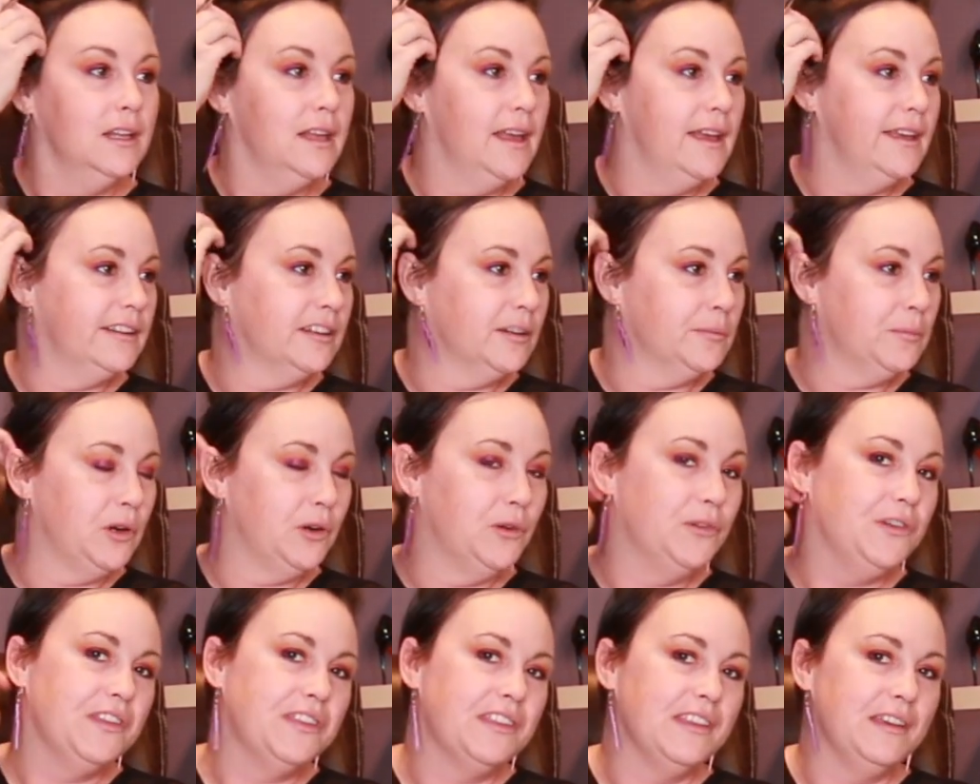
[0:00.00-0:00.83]
and I'm
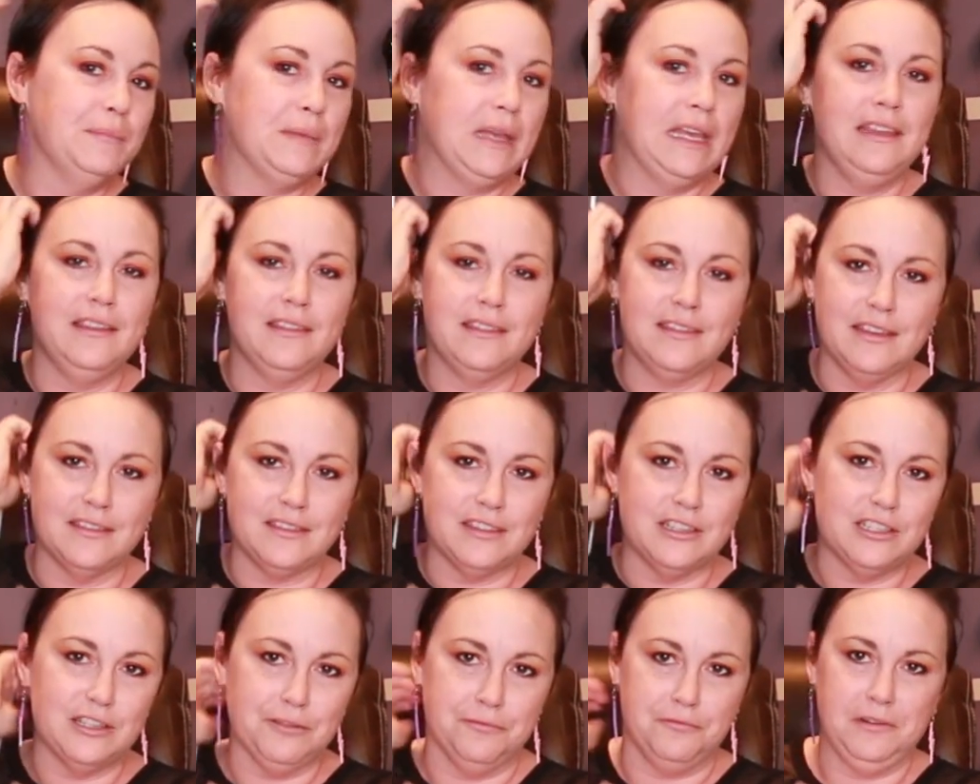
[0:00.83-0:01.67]
always amazed
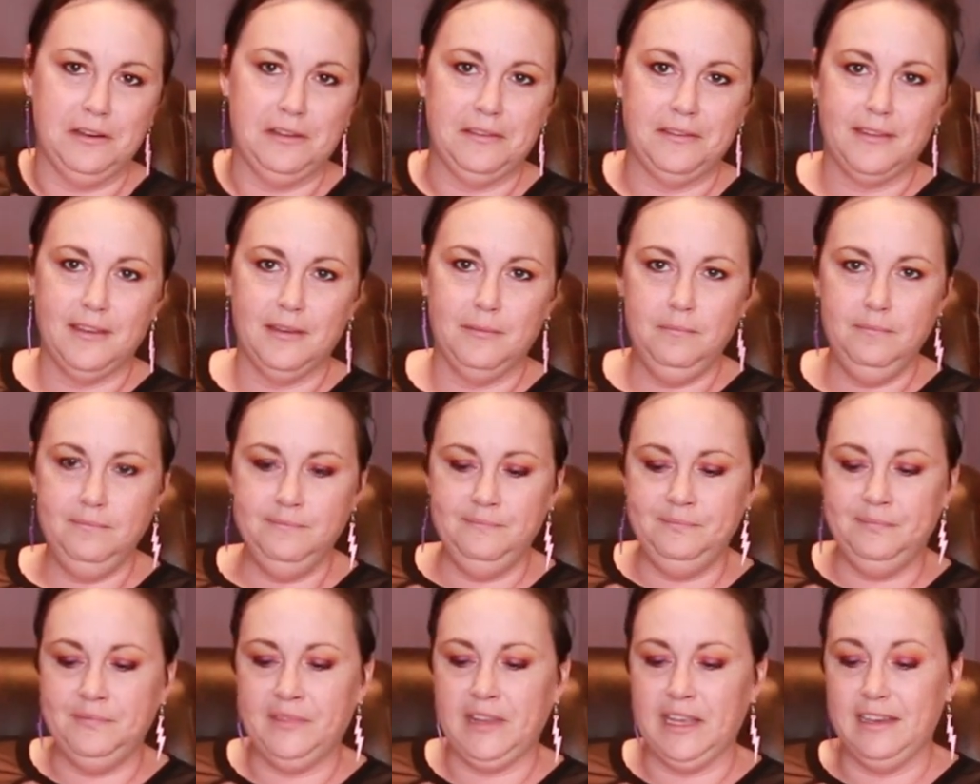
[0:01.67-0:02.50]
at the difference it
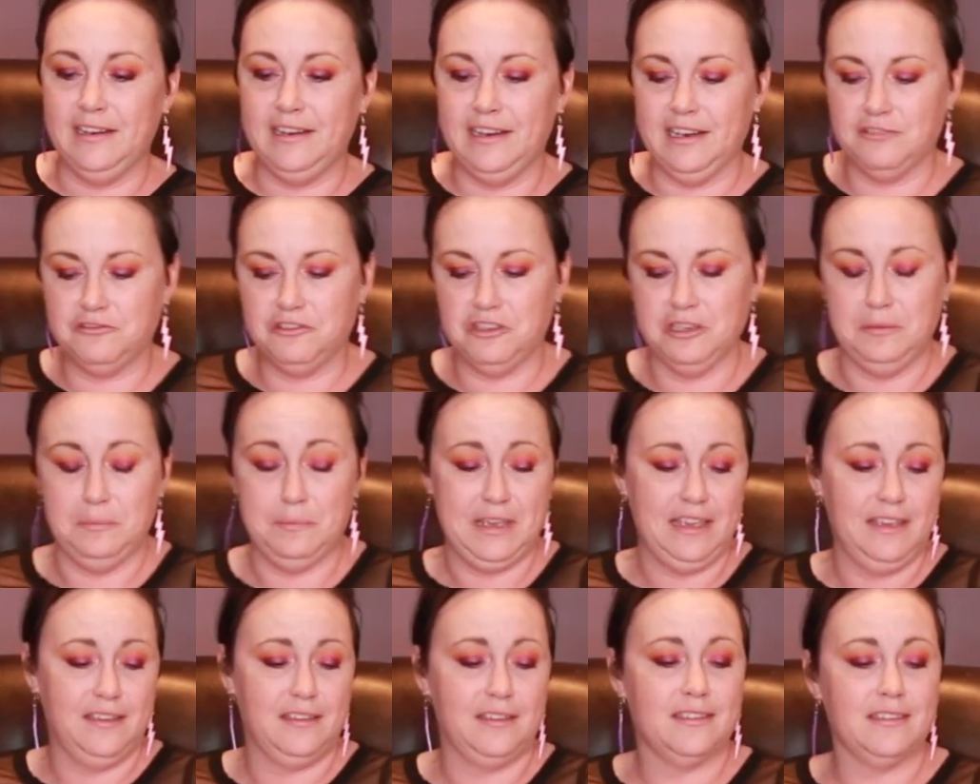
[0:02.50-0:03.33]
actually
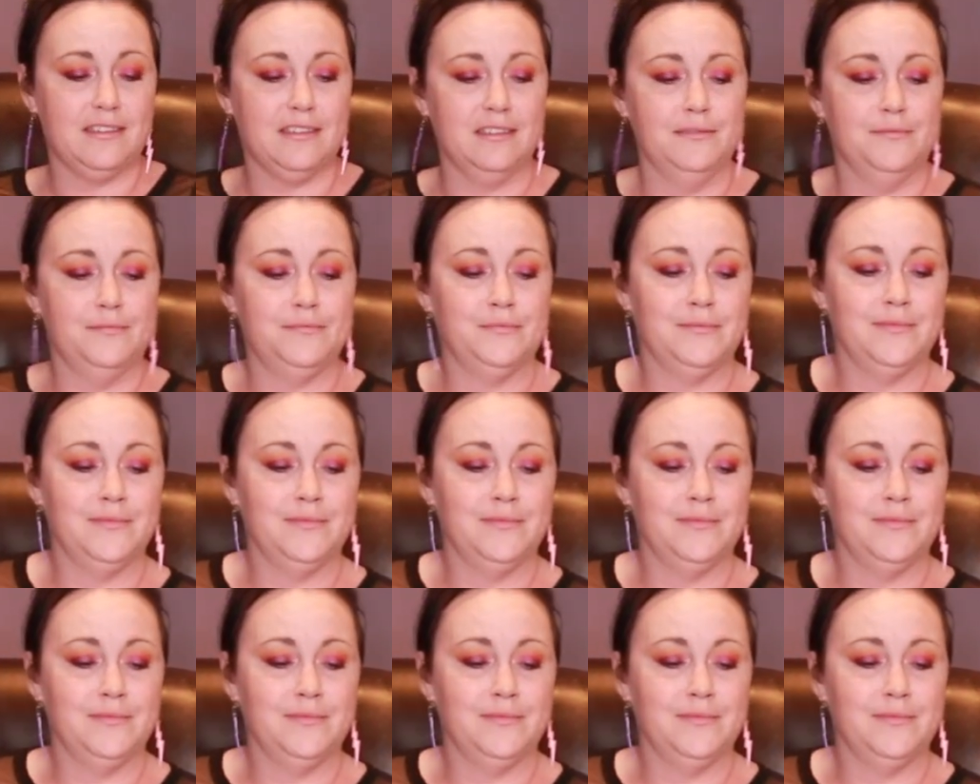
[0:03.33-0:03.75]
makes